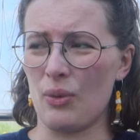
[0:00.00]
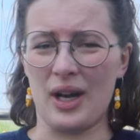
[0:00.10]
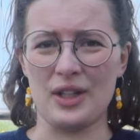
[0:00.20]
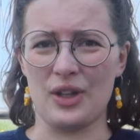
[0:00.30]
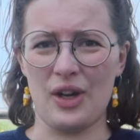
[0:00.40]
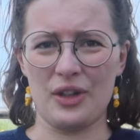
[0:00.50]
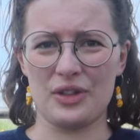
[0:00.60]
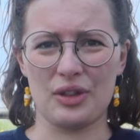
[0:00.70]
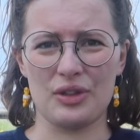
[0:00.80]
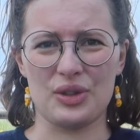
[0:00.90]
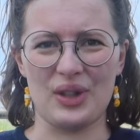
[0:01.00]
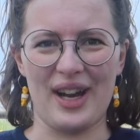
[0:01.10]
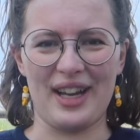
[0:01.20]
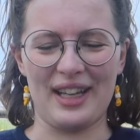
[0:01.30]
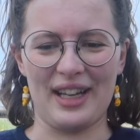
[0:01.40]
why not
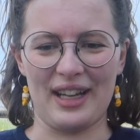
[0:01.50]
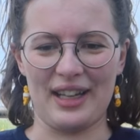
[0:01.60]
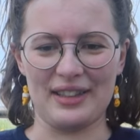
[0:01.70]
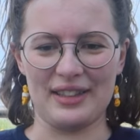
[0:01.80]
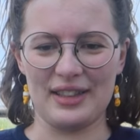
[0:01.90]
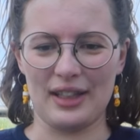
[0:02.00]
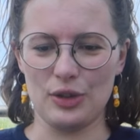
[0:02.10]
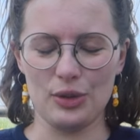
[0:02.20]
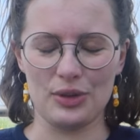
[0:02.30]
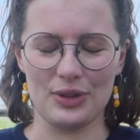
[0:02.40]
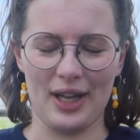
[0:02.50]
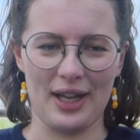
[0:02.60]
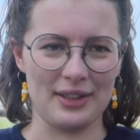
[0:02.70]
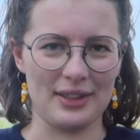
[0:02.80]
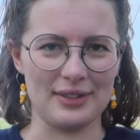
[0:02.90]
try and, and use
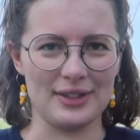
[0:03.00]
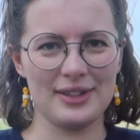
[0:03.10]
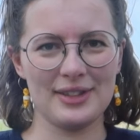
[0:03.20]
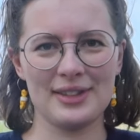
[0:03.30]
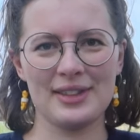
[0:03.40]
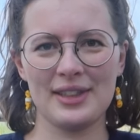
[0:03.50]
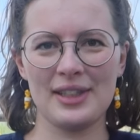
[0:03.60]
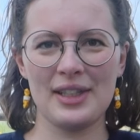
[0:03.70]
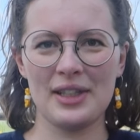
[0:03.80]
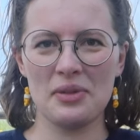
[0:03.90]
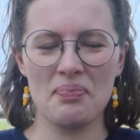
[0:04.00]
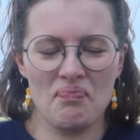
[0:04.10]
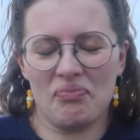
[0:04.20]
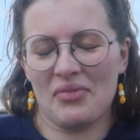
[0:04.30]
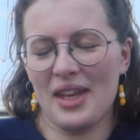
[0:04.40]
that and
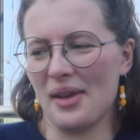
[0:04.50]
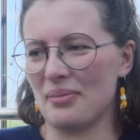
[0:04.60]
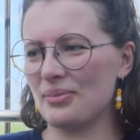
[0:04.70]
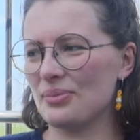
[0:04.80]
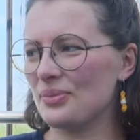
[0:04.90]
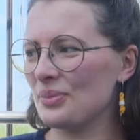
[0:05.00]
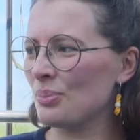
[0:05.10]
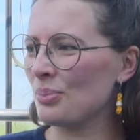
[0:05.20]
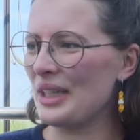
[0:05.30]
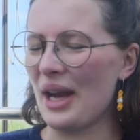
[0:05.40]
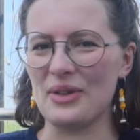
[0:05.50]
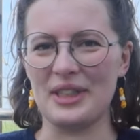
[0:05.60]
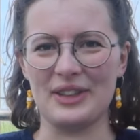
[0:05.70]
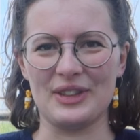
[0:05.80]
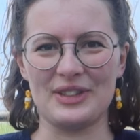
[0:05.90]
yeah, be out
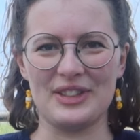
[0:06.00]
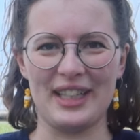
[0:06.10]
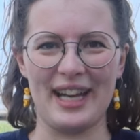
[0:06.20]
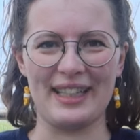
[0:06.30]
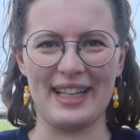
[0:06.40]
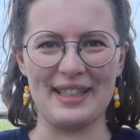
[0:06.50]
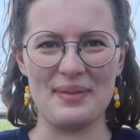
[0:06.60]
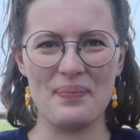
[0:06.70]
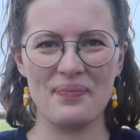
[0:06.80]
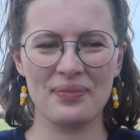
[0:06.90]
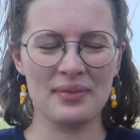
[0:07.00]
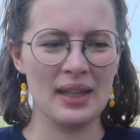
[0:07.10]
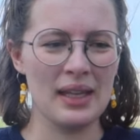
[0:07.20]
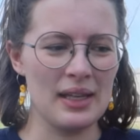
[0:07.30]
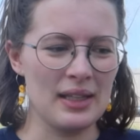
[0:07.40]
here today again.
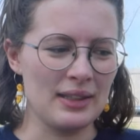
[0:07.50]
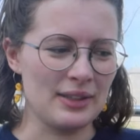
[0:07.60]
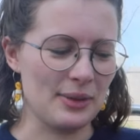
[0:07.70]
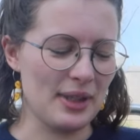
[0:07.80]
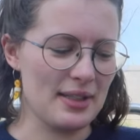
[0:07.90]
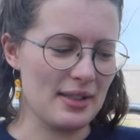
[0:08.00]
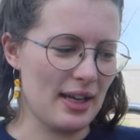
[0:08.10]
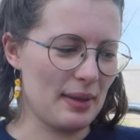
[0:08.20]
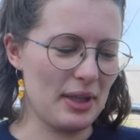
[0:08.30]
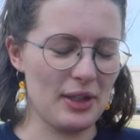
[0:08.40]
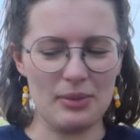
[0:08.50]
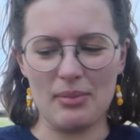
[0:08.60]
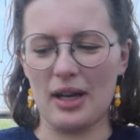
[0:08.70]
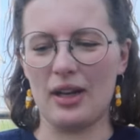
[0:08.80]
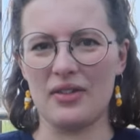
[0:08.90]
So yes, I'm here in
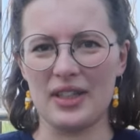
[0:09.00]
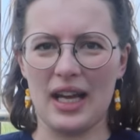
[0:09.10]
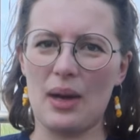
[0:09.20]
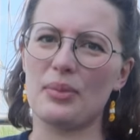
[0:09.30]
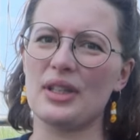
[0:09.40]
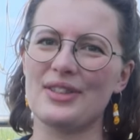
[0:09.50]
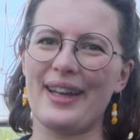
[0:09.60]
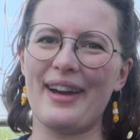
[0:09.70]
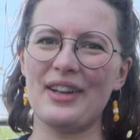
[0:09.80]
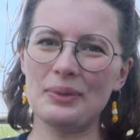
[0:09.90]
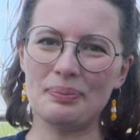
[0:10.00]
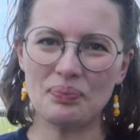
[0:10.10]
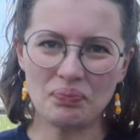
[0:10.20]
my lovely camping chair.